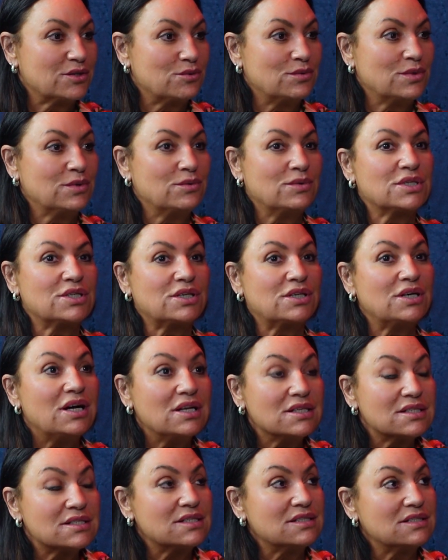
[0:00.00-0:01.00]
We want to
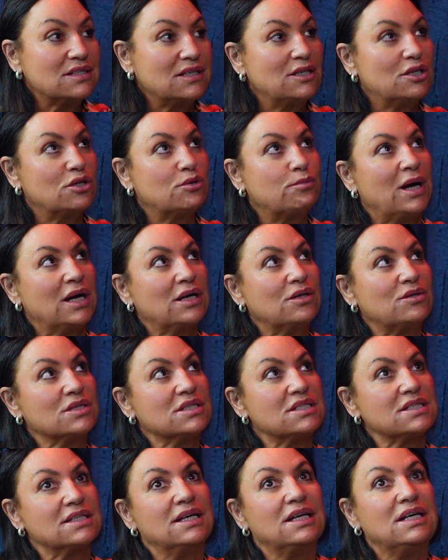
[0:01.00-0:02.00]
constantly look
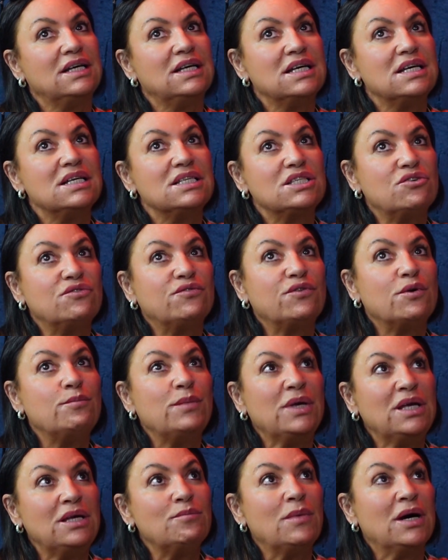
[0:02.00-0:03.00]
backwards. So for
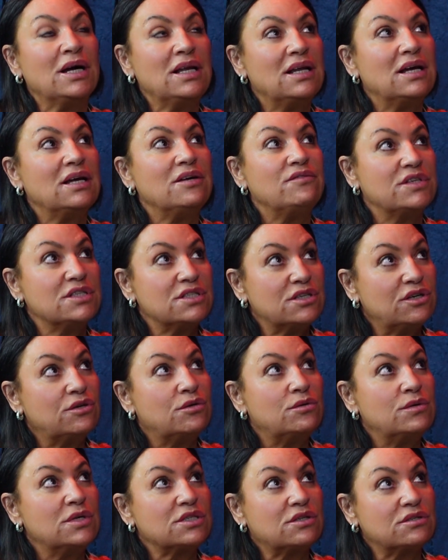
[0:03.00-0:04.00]
me, my life is
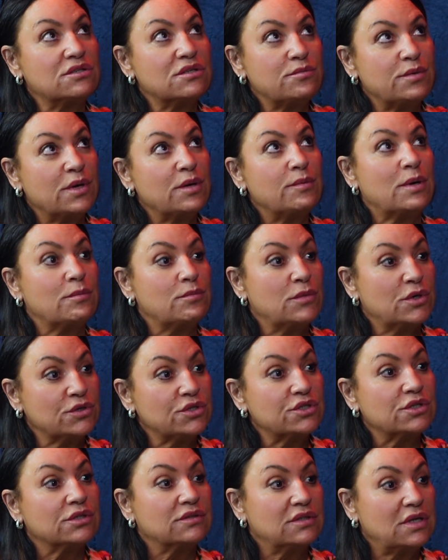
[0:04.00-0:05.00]
always going to be about
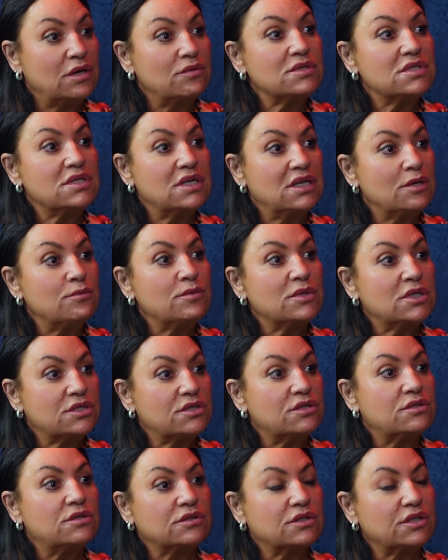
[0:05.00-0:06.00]
motion. That was the name of the
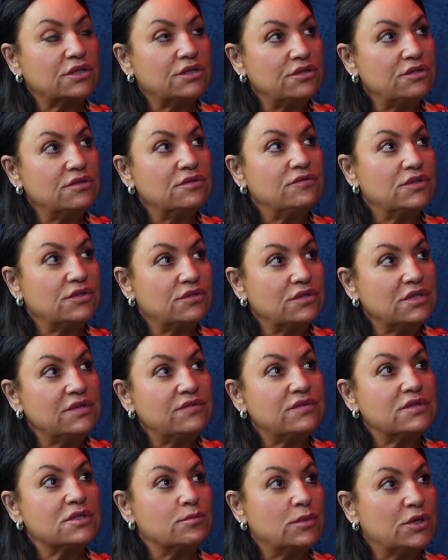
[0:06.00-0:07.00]
talk. The cure for grief
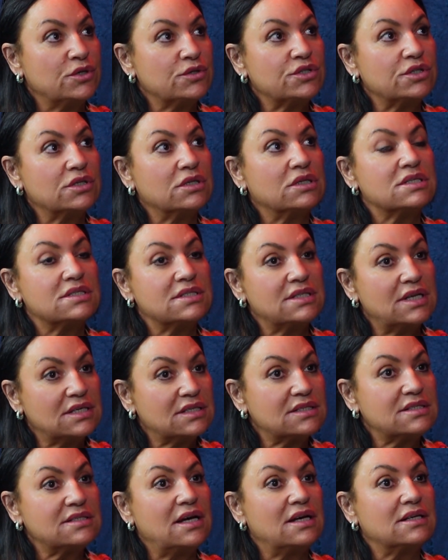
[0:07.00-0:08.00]
is motion. Set a
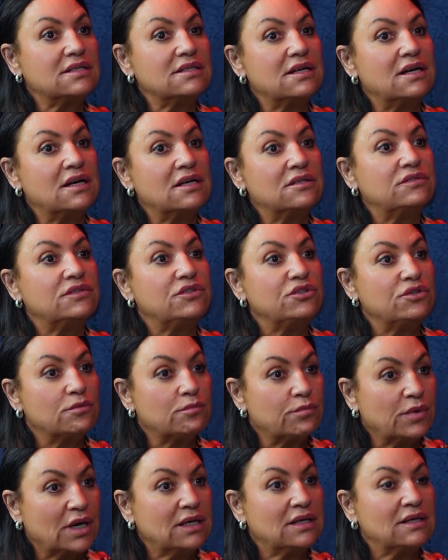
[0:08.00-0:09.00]
sat-nav. Your
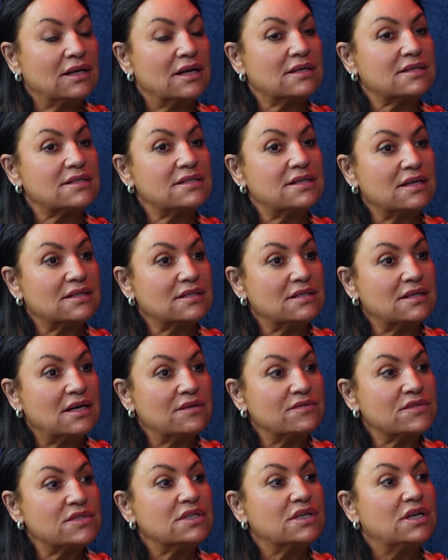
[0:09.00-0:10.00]
brain likes
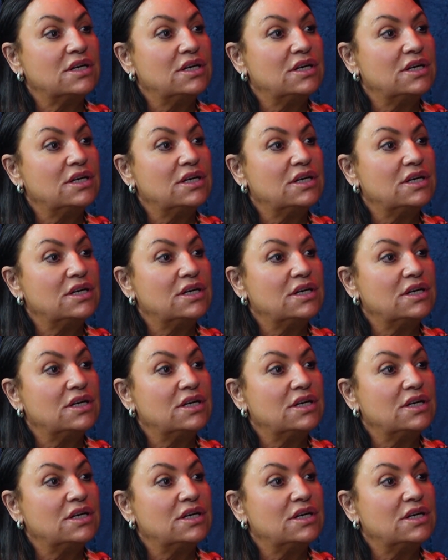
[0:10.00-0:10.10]
sat-navs.